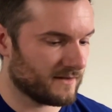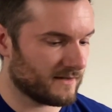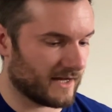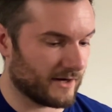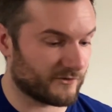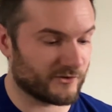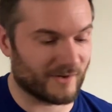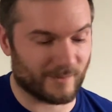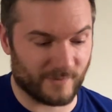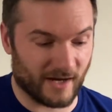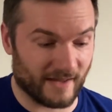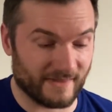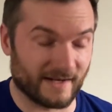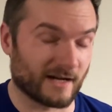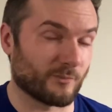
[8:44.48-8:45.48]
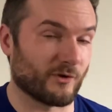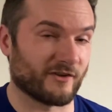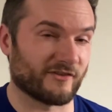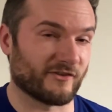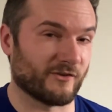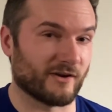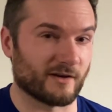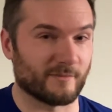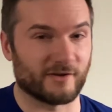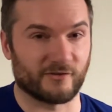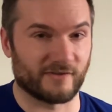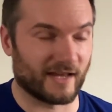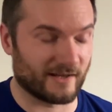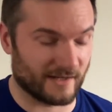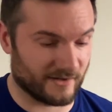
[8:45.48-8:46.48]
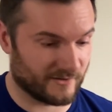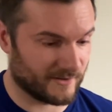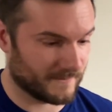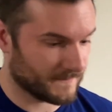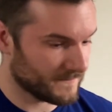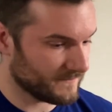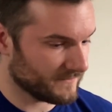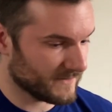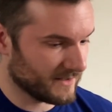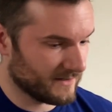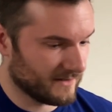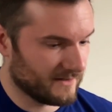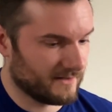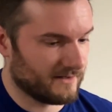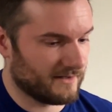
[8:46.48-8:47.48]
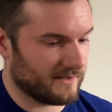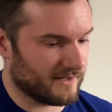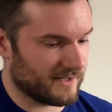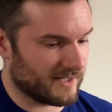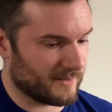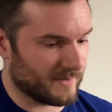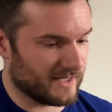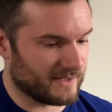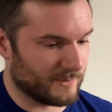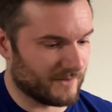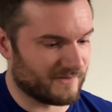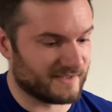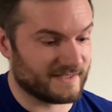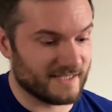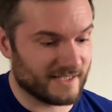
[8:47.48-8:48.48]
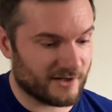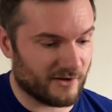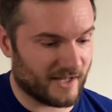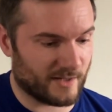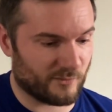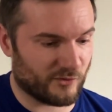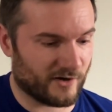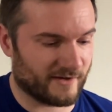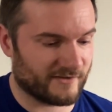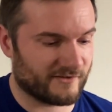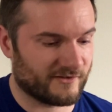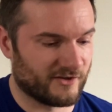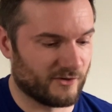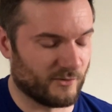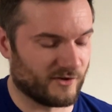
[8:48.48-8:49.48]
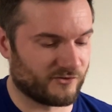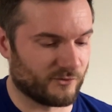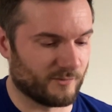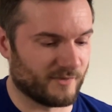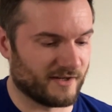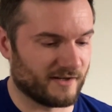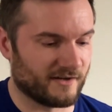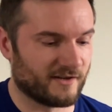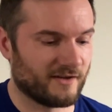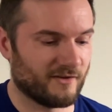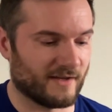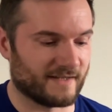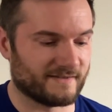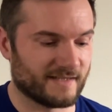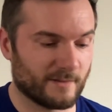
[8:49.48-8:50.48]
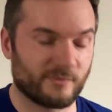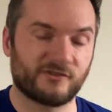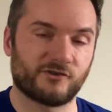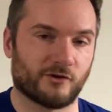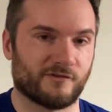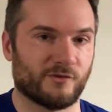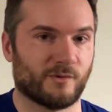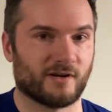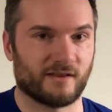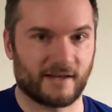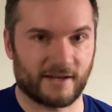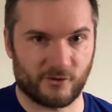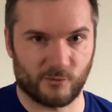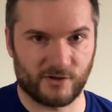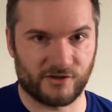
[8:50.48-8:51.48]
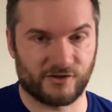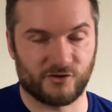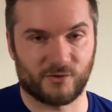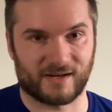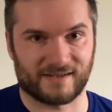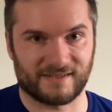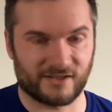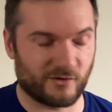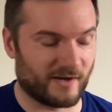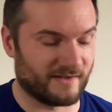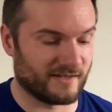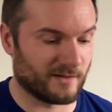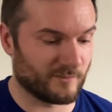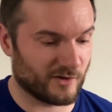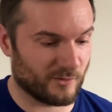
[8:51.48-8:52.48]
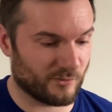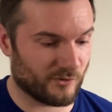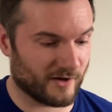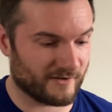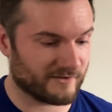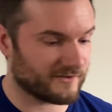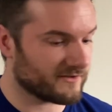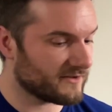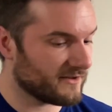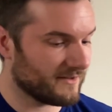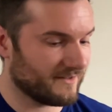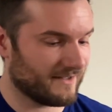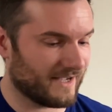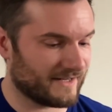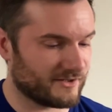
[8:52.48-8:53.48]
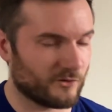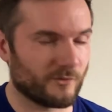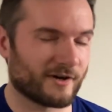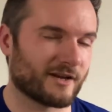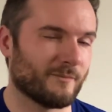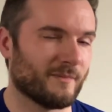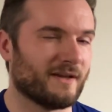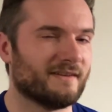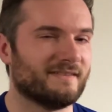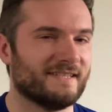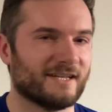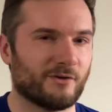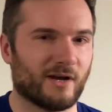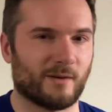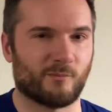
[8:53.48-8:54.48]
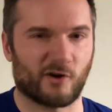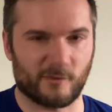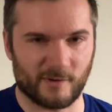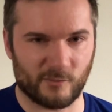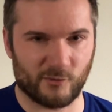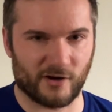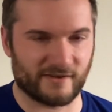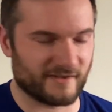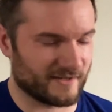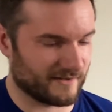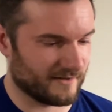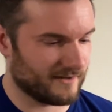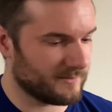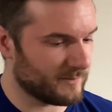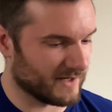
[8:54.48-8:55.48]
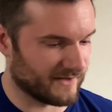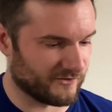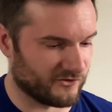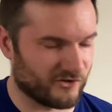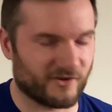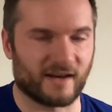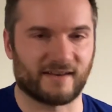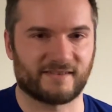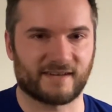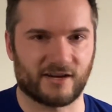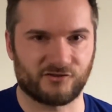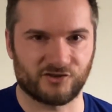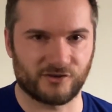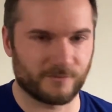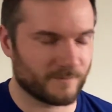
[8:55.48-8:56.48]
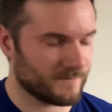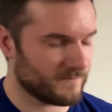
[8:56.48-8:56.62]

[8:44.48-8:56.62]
I also like behind the neck press a lot. I've been using that lately. And then we have a decline press, which would be like dips, or if you want a lighter one, you can do like a decline dumbbell press. I don't recommend decline barbell pressing because it's just kind of sketchy.